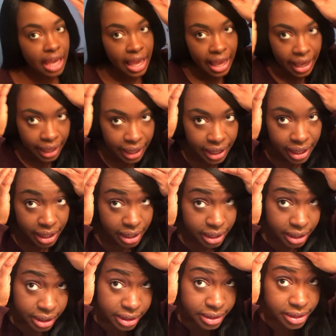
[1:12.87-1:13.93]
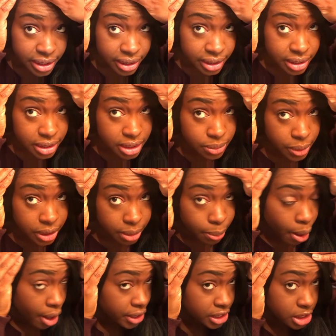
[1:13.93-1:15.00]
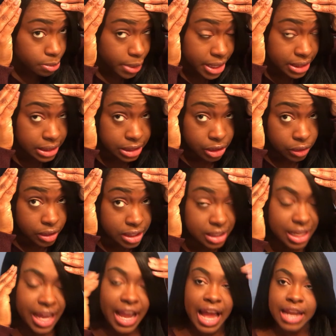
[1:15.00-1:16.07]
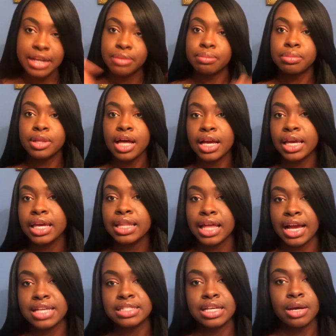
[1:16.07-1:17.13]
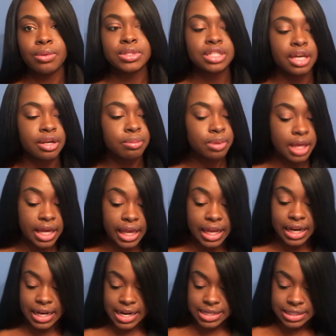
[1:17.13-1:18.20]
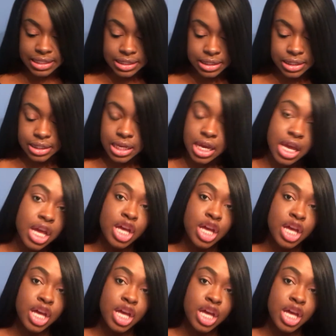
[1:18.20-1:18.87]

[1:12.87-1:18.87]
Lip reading: And this is what the parting space still looks like. I didn't pluck it. Like I said, I wasn't going to pluck it, and I didn't.